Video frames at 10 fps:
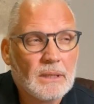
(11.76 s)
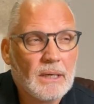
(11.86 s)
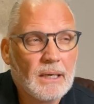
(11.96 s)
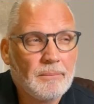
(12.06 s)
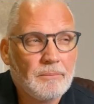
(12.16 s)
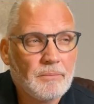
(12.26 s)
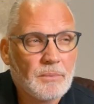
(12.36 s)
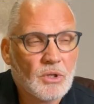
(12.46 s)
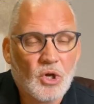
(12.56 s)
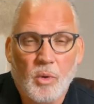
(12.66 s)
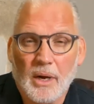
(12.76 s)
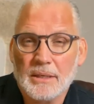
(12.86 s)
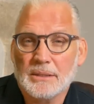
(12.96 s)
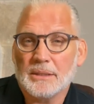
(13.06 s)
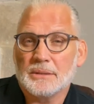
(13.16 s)
um, the
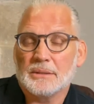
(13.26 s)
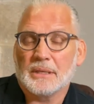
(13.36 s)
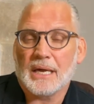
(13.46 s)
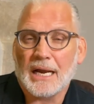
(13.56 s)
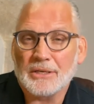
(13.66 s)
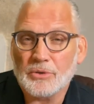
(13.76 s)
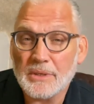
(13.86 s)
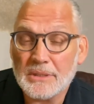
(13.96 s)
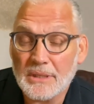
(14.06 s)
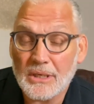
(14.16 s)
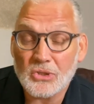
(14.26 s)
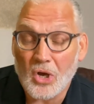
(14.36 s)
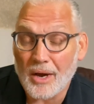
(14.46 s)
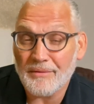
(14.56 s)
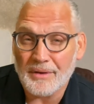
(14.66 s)
qualities, the characteristics
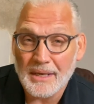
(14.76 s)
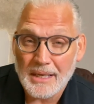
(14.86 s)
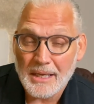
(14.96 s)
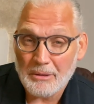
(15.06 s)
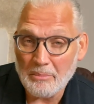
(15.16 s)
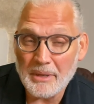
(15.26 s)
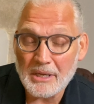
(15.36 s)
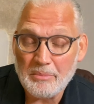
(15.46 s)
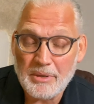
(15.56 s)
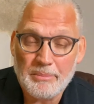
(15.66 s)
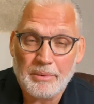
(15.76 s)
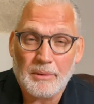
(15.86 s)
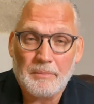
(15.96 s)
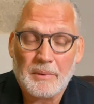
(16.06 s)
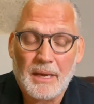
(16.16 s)
of big people.
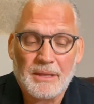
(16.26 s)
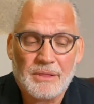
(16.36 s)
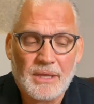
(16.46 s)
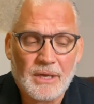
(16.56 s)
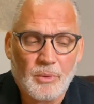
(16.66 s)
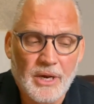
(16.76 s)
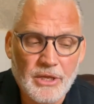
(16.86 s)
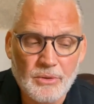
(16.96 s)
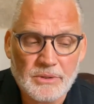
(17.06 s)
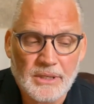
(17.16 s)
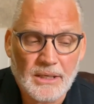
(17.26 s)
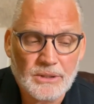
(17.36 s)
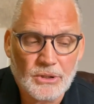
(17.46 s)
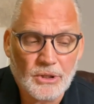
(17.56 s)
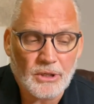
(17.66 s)
I think when I use
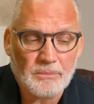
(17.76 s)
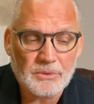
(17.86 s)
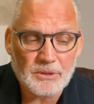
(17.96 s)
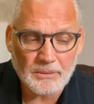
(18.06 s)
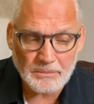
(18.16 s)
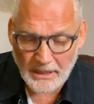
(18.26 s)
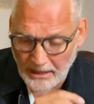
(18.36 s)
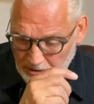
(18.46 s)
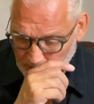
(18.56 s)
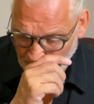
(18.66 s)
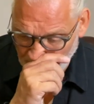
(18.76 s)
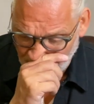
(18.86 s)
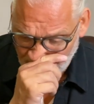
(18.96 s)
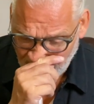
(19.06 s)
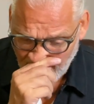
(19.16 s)
that term, sometimes people
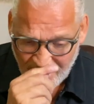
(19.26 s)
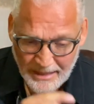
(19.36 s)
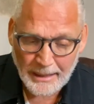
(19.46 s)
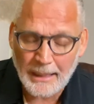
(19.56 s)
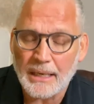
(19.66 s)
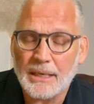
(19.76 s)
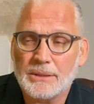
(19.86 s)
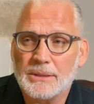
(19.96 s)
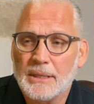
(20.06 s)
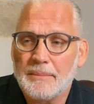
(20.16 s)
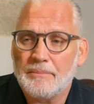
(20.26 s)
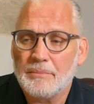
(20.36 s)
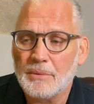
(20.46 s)
think it is um,